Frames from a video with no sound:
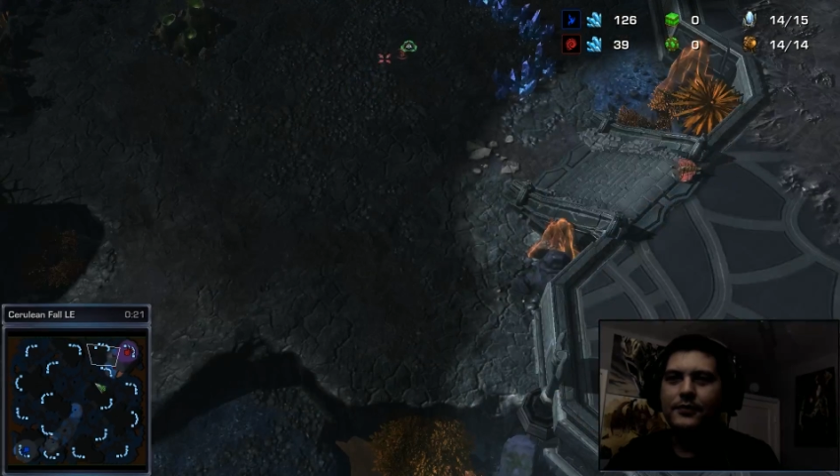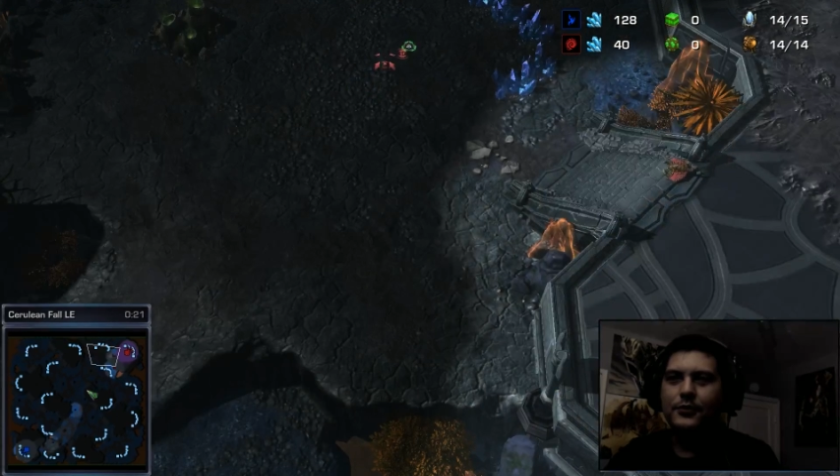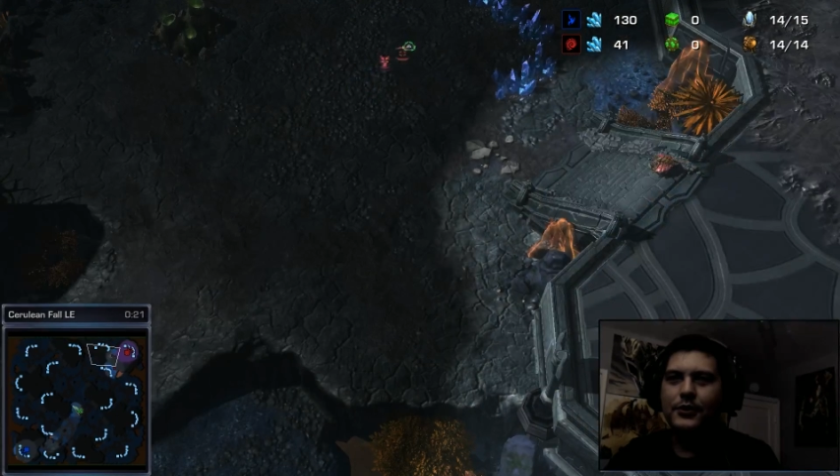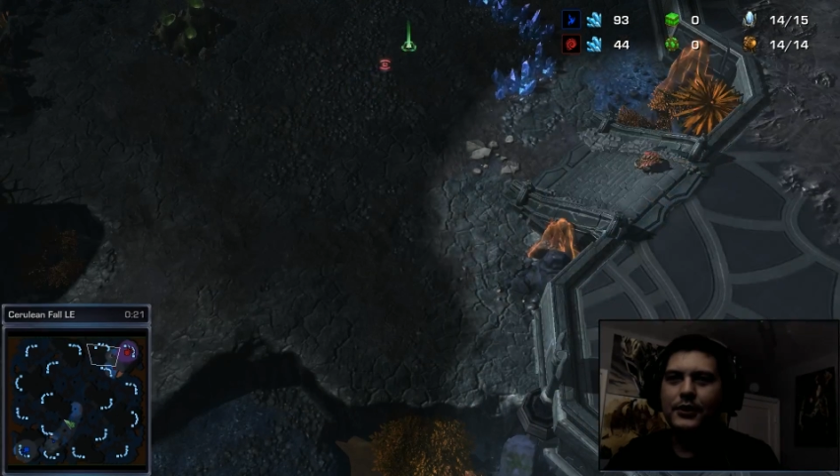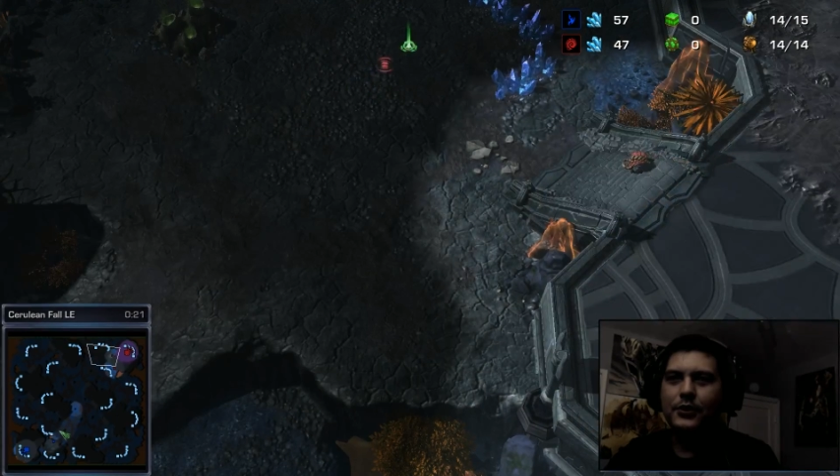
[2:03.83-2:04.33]

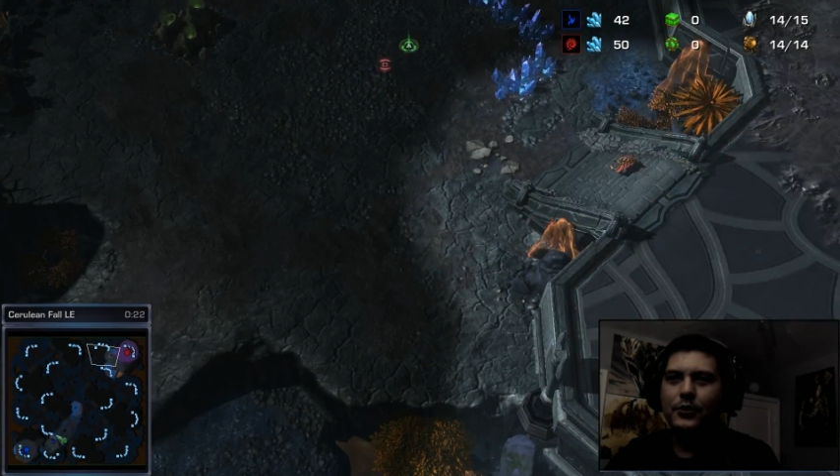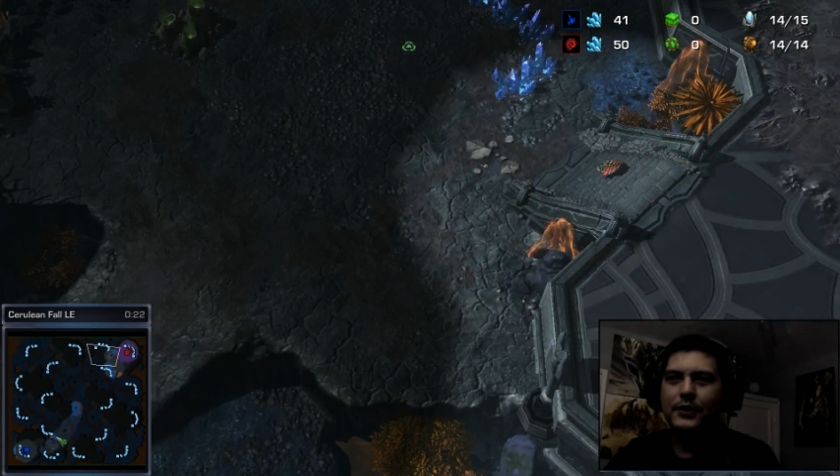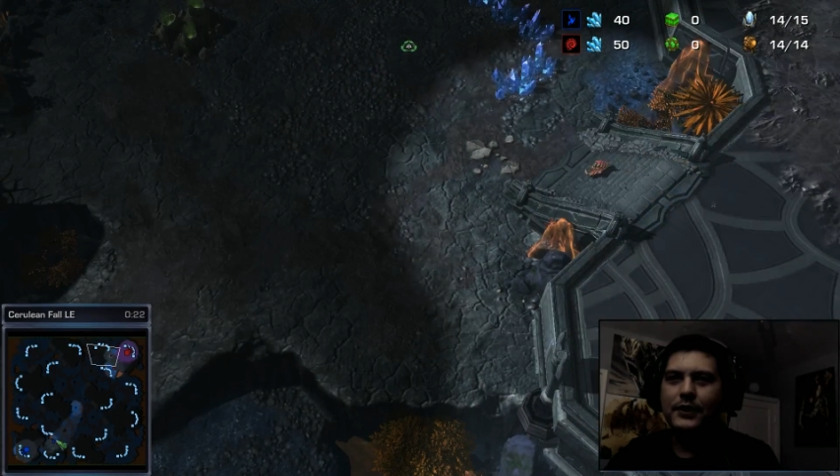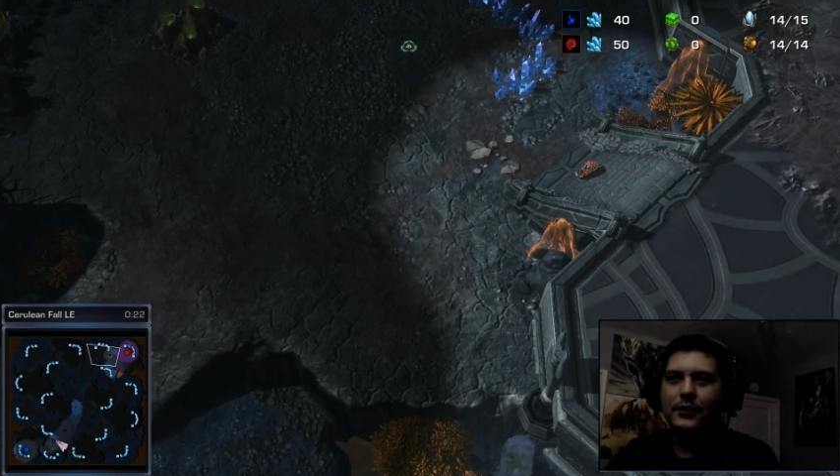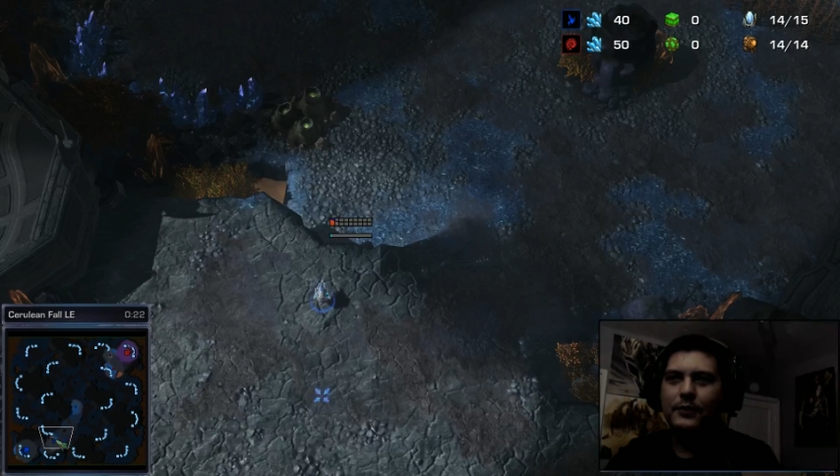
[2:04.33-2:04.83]
you can go
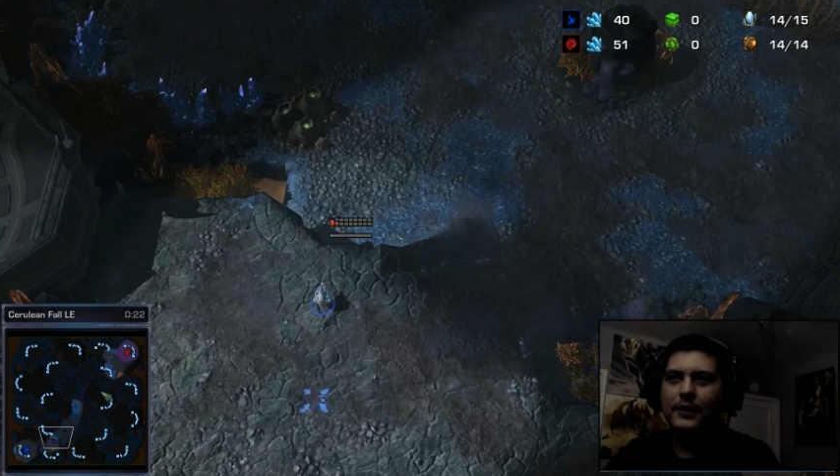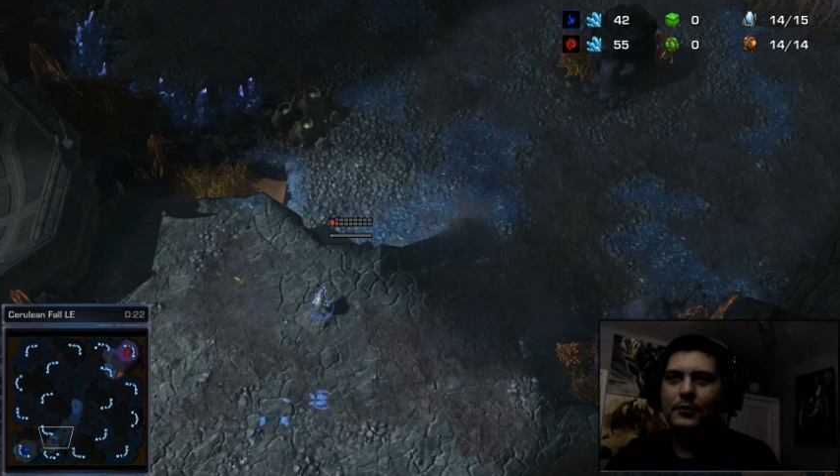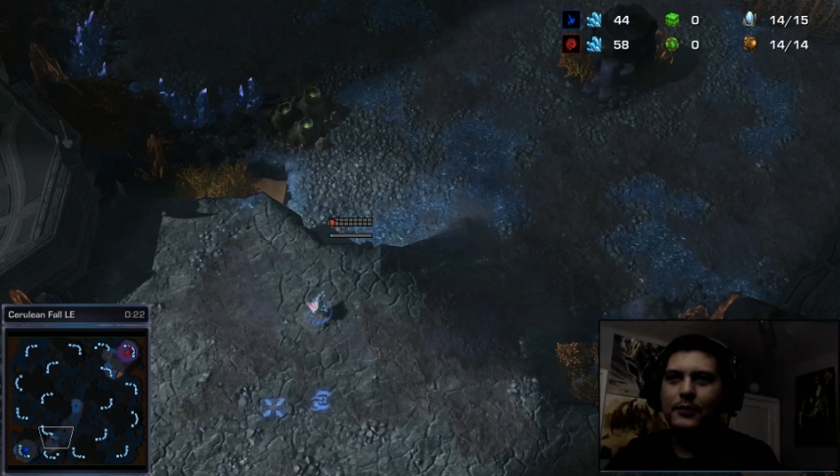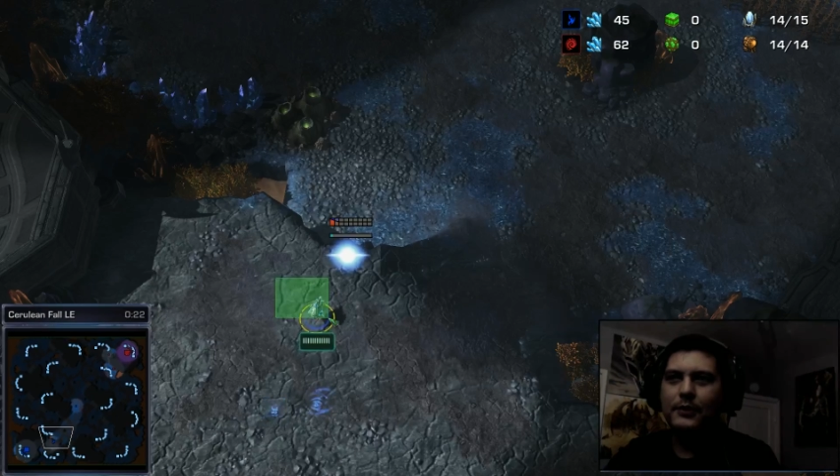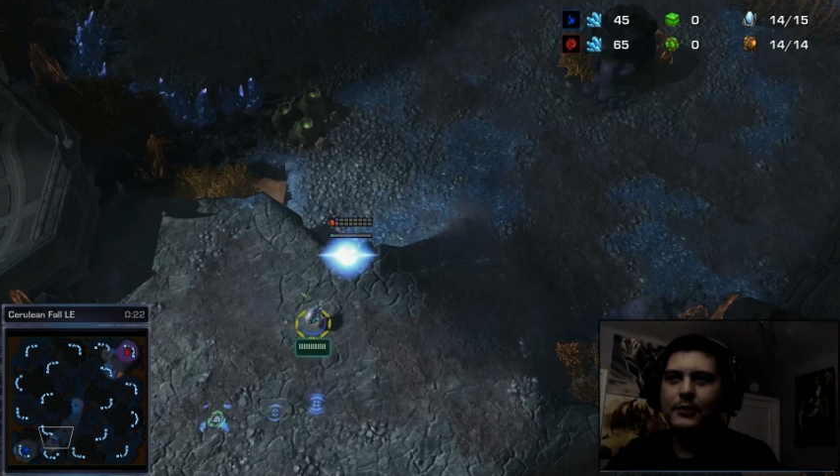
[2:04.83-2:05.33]
in there right away